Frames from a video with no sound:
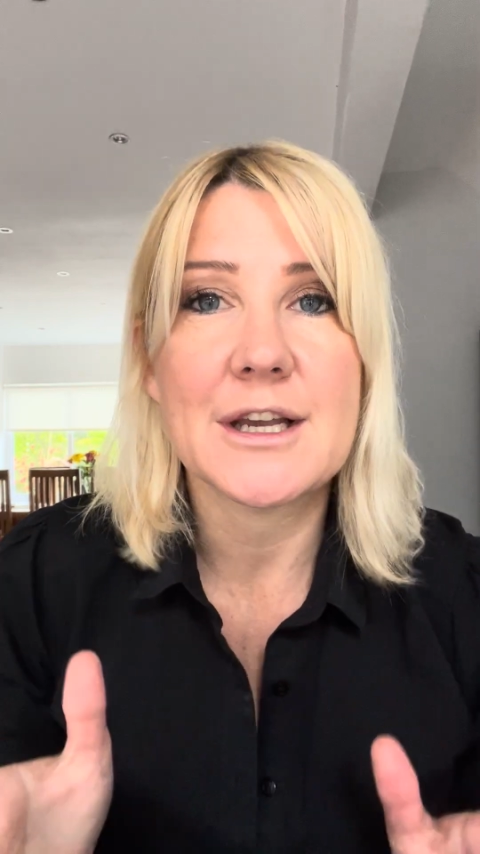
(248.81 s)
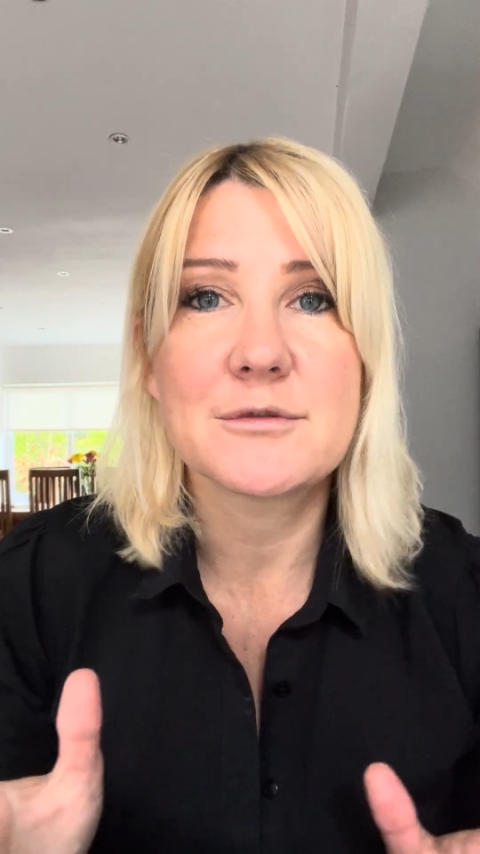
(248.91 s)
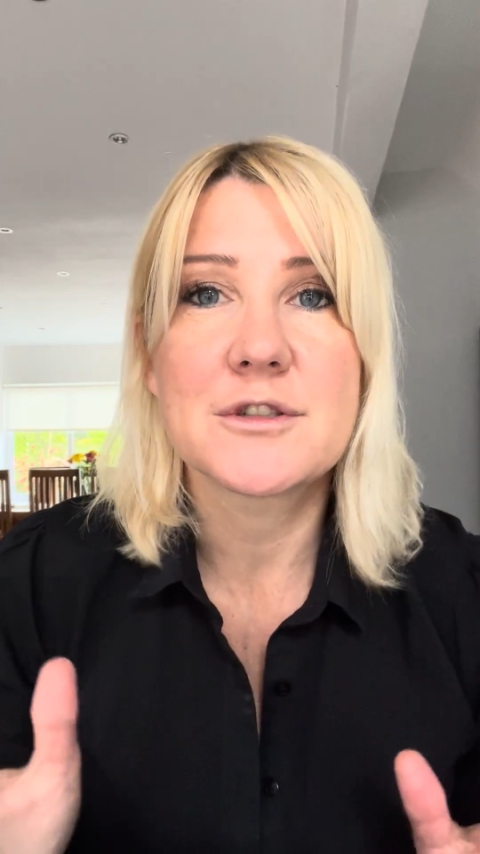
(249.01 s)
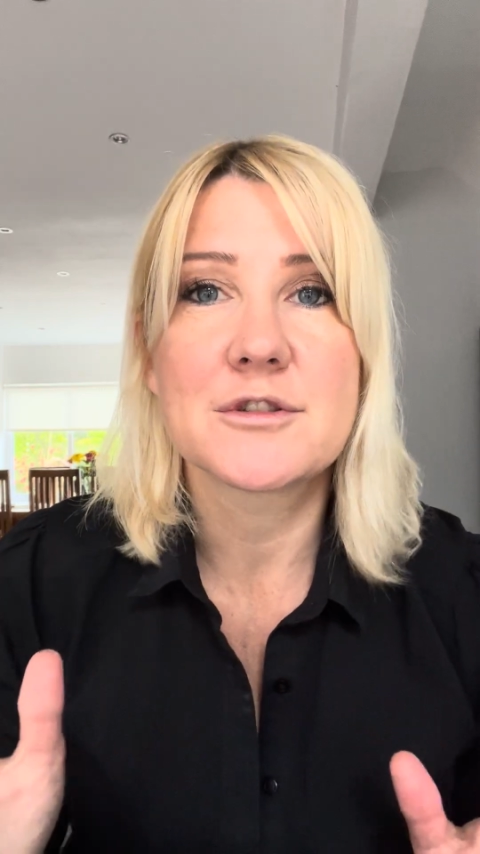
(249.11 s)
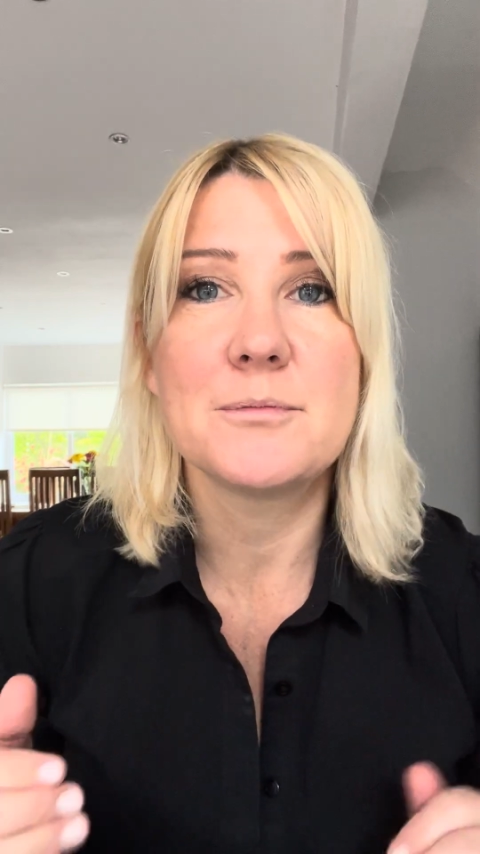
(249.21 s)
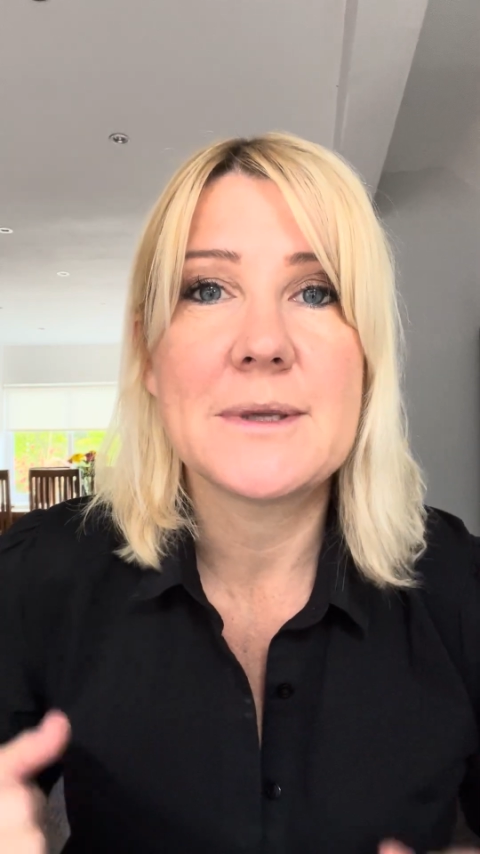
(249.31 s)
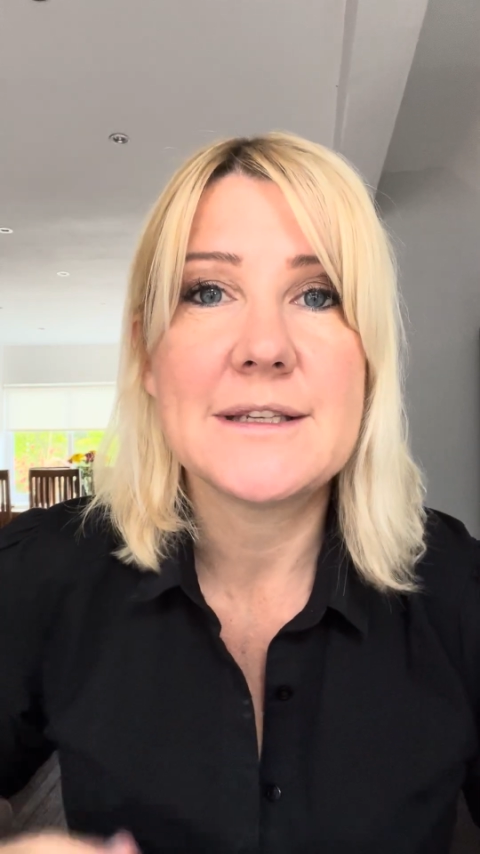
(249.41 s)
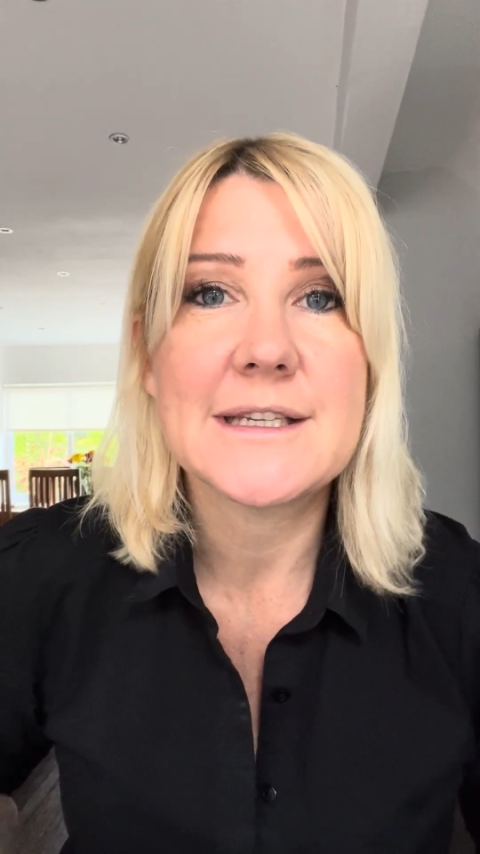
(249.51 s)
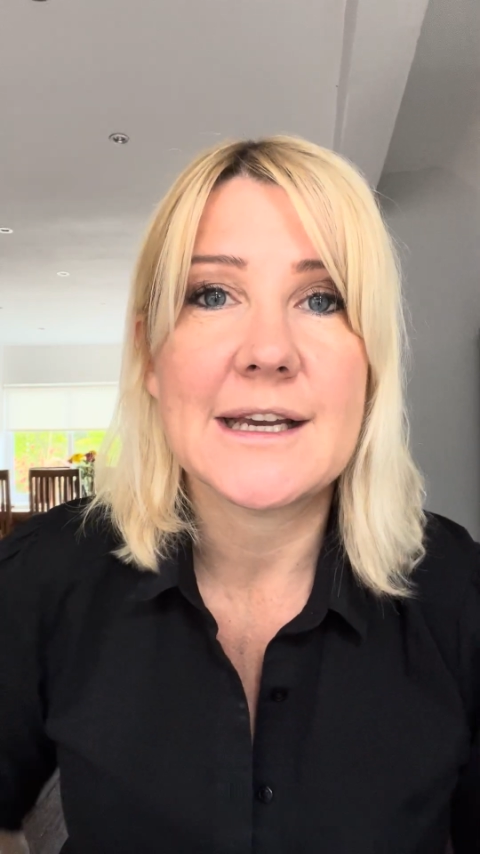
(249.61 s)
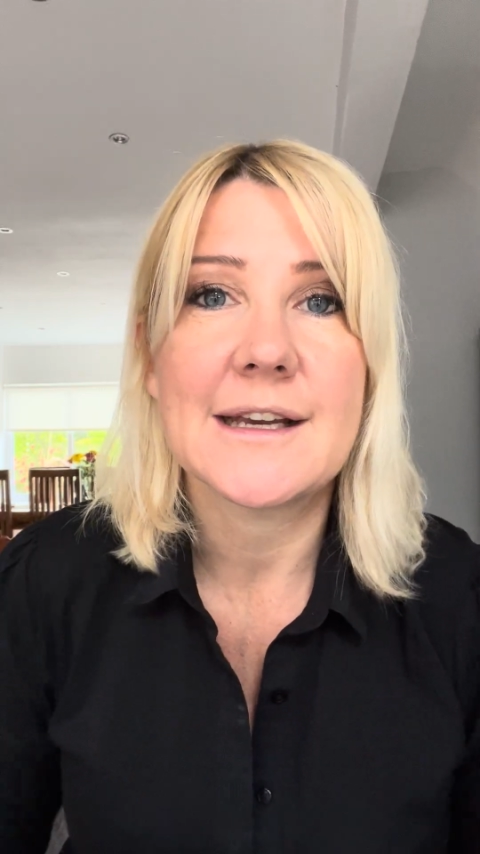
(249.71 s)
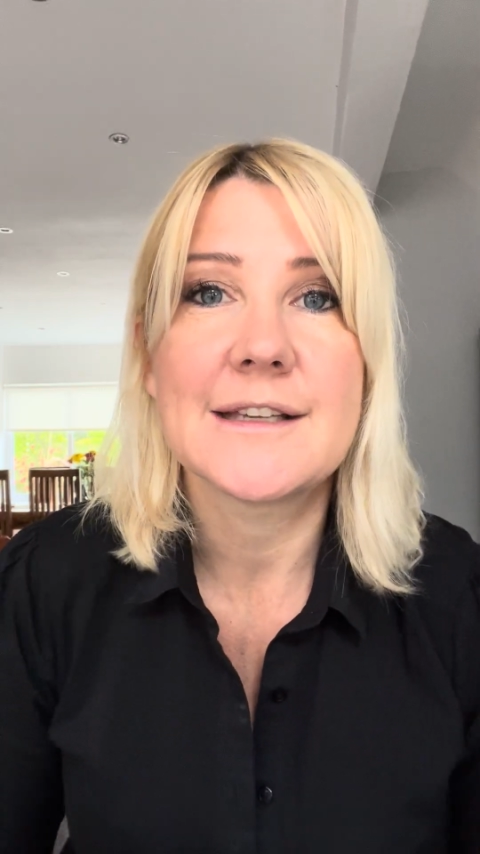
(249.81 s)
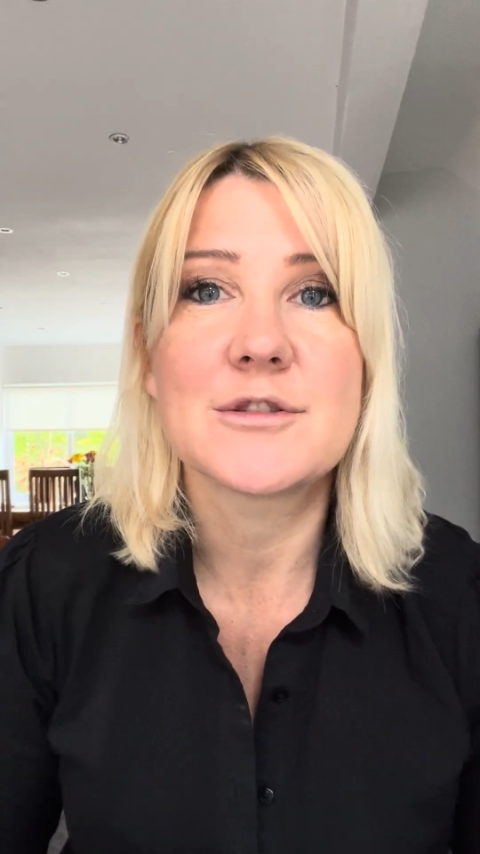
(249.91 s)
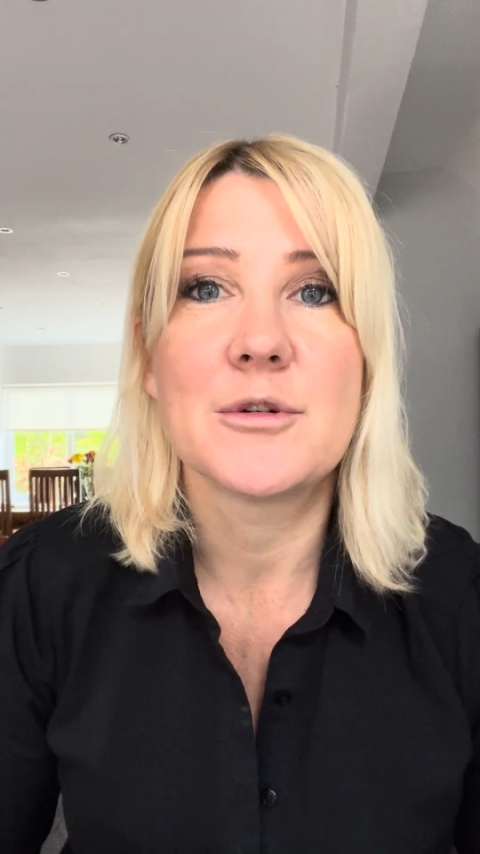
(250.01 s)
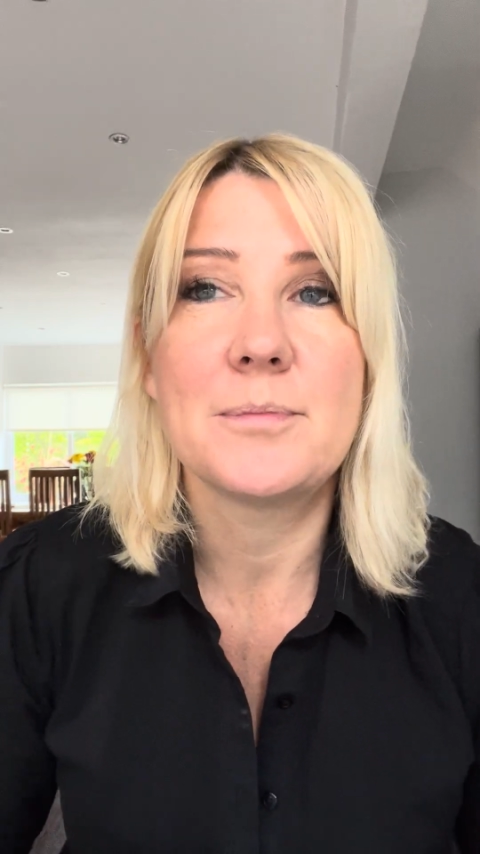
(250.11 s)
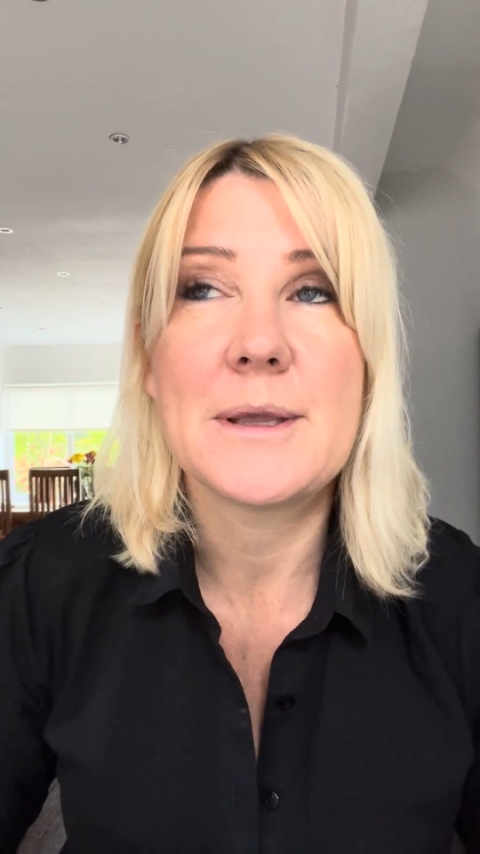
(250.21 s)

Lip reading: out to some PDIs or